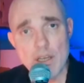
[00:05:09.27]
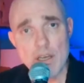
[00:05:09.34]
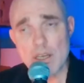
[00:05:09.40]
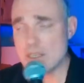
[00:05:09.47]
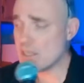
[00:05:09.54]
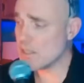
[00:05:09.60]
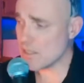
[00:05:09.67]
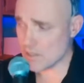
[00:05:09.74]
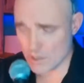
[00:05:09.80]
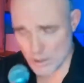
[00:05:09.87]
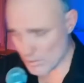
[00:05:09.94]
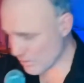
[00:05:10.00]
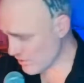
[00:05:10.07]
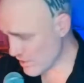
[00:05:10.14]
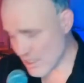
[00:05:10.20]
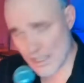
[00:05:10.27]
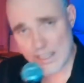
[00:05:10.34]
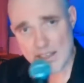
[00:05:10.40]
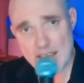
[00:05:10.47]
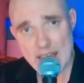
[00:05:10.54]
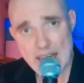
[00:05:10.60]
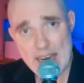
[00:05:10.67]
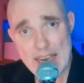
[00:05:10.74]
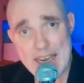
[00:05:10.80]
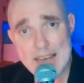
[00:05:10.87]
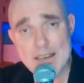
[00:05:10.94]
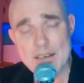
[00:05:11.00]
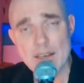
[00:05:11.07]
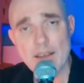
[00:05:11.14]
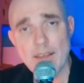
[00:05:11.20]
until you have seen the
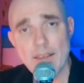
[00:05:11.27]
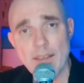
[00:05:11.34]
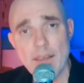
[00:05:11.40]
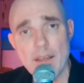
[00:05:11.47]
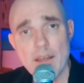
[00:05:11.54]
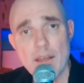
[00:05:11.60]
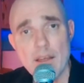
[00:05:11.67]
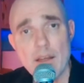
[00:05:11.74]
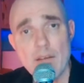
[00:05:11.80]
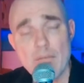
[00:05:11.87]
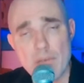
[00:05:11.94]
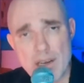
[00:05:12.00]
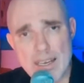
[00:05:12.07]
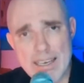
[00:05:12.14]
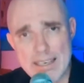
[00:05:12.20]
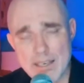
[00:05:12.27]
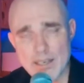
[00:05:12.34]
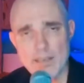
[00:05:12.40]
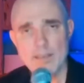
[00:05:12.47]
end, right?